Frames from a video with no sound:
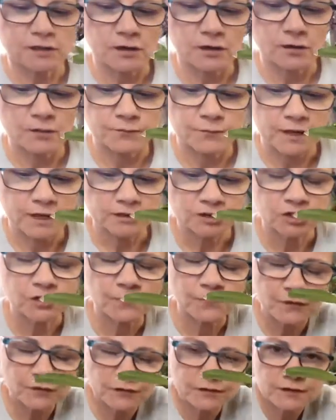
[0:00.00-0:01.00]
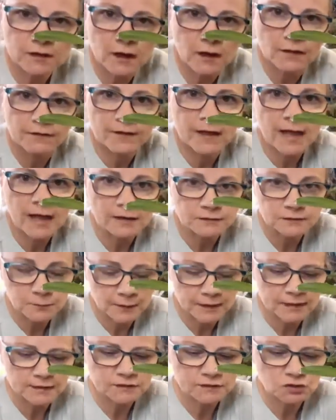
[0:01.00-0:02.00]
I'm not sure if you saw the
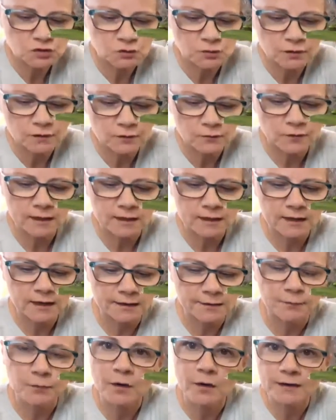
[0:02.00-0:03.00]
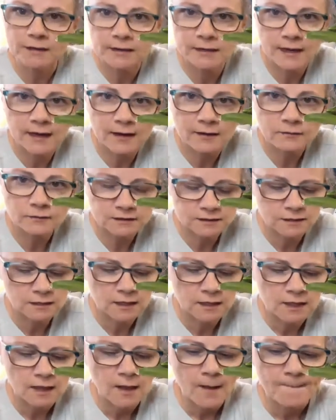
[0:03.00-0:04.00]
houseplant tour where I kind of pointed out,
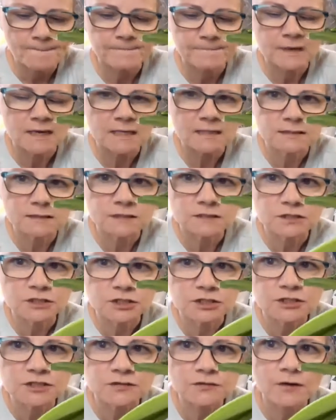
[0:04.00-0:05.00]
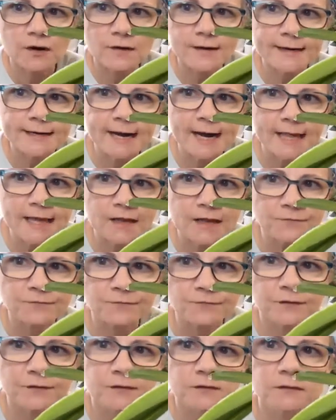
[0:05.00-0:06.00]
but she's growing a
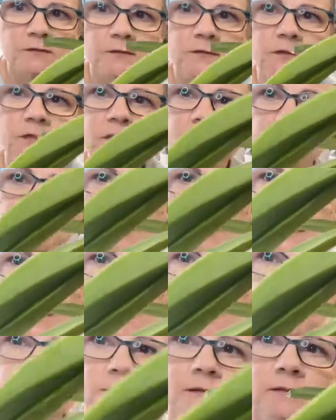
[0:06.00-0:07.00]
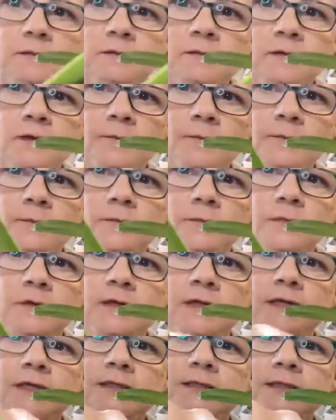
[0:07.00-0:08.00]
leaf. Do you see it? What?
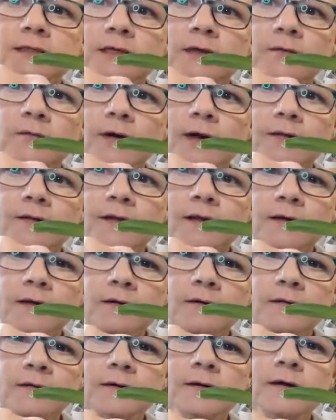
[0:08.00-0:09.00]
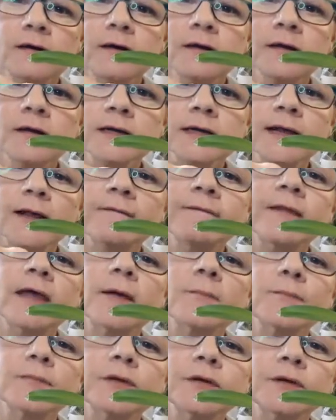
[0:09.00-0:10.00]
Can you see it right there? Look at
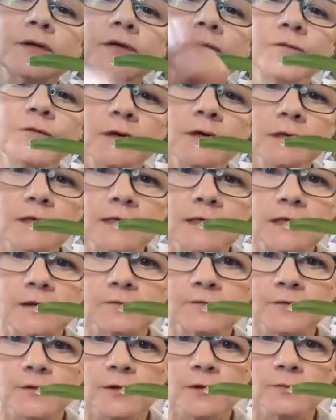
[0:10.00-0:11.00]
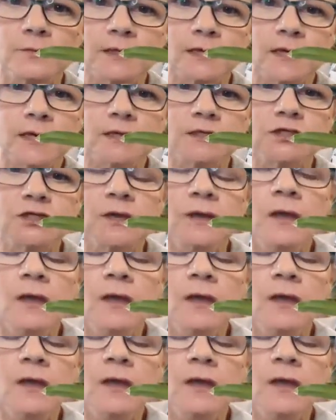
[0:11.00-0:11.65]
that beautiful leaf. Oh my gosh.